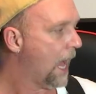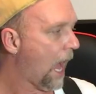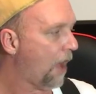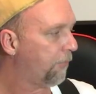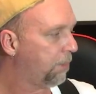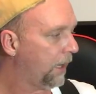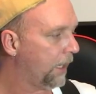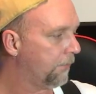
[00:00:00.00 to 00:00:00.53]

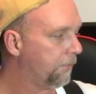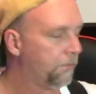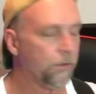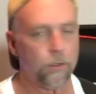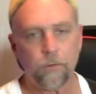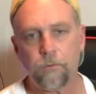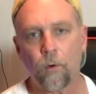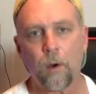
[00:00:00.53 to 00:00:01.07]
I've played
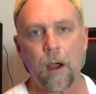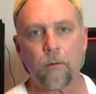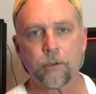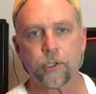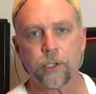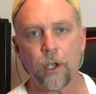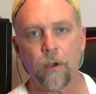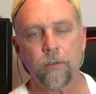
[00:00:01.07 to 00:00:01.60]
full 4-hour
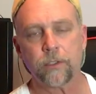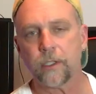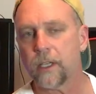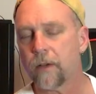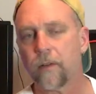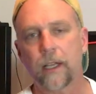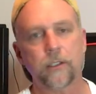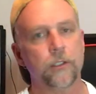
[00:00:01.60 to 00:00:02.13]
shows and
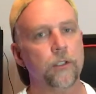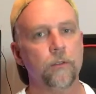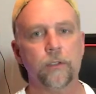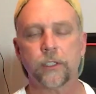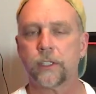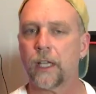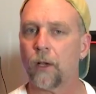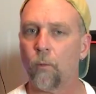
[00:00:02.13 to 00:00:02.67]
never had to tune
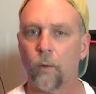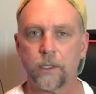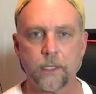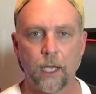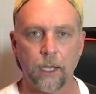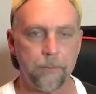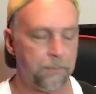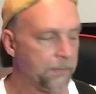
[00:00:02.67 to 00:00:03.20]
this thing one
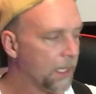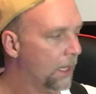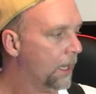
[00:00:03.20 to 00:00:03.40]
time.